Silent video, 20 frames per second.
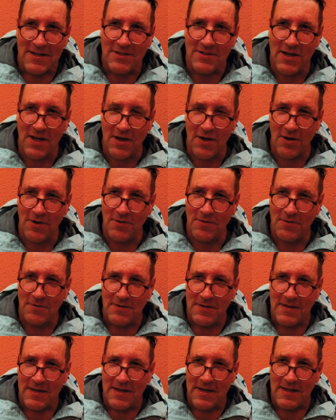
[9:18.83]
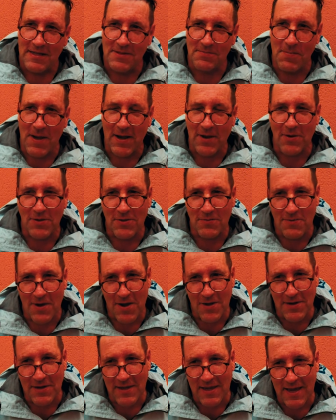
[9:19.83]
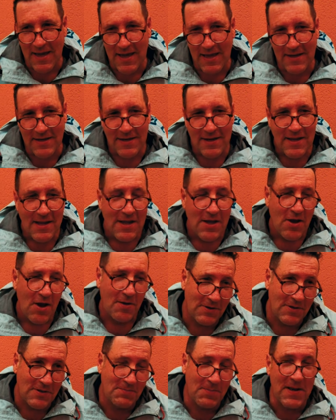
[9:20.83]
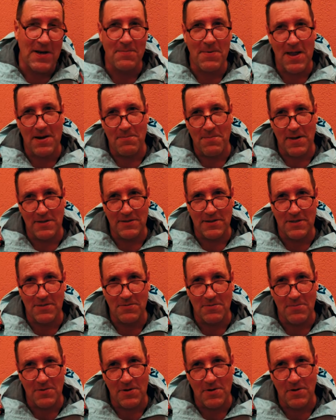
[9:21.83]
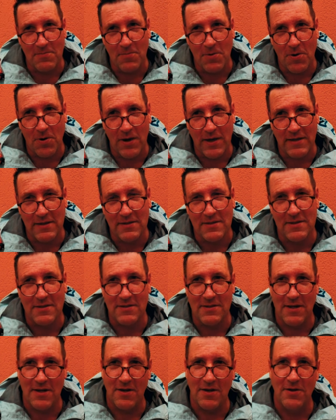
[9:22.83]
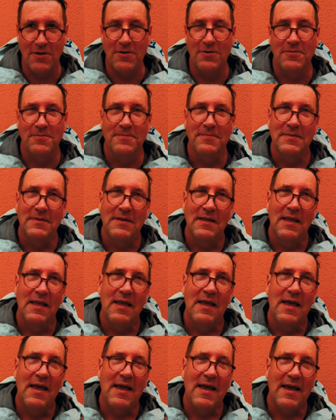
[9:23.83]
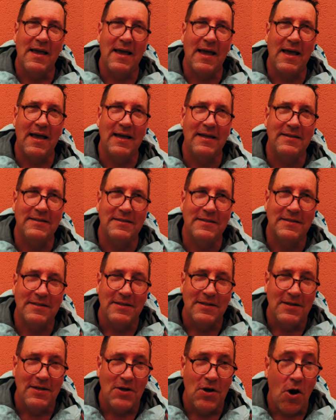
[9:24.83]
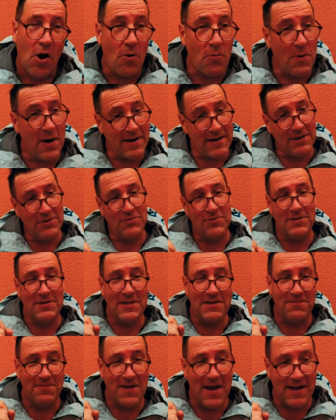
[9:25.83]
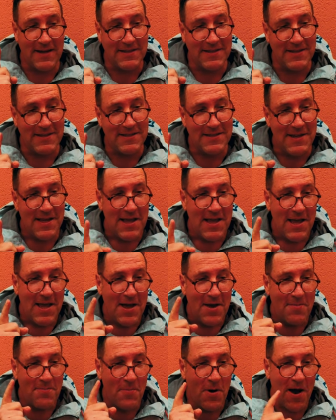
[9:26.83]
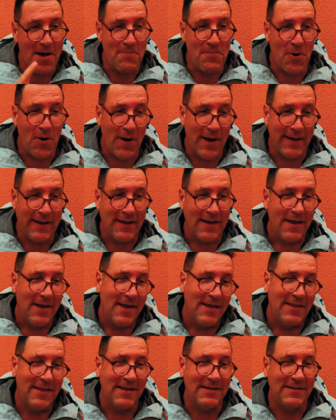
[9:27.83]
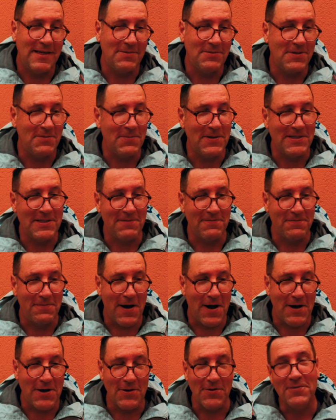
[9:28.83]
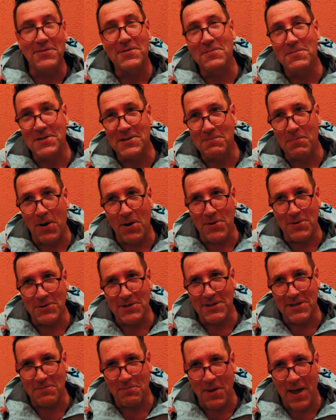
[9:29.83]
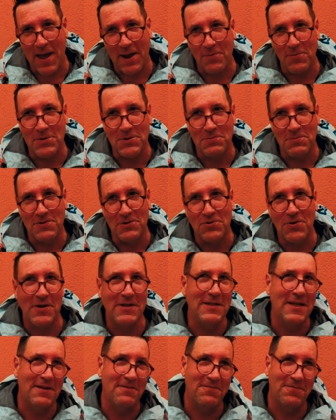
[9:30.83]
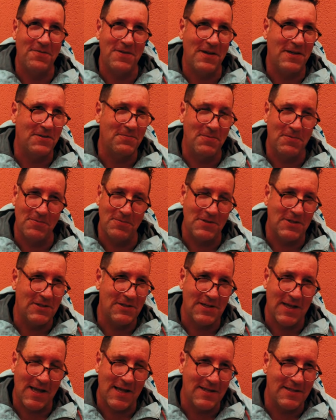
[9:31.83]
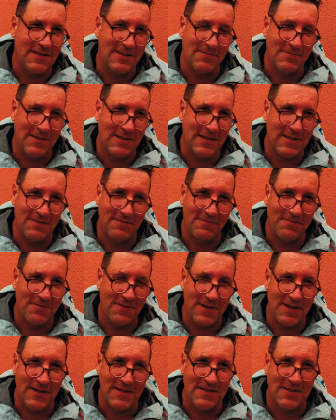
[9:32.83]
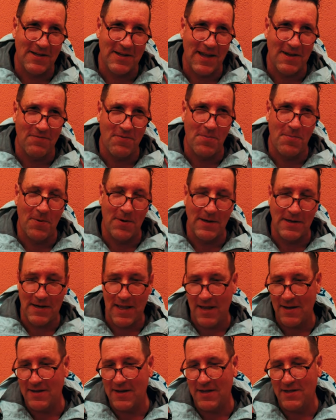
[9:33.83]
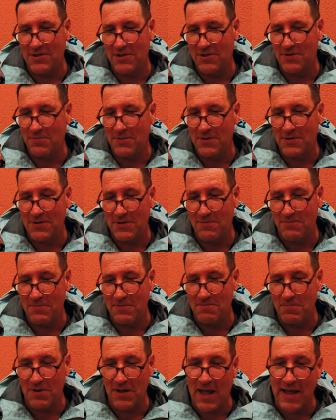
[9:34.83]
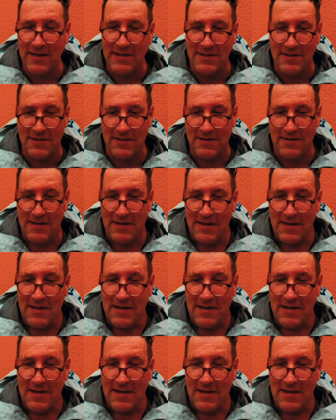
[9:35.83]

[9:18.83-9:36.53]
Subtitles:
So it's back on the road again. It's been about a month since we've been on the bikes. So, and oh, one interesting fact is my bike, there seems to be some failure of some spokes at the back, which we tried to get fixed, but we just can't seem to get them fixed. Like everybody nowadays just wants to replace,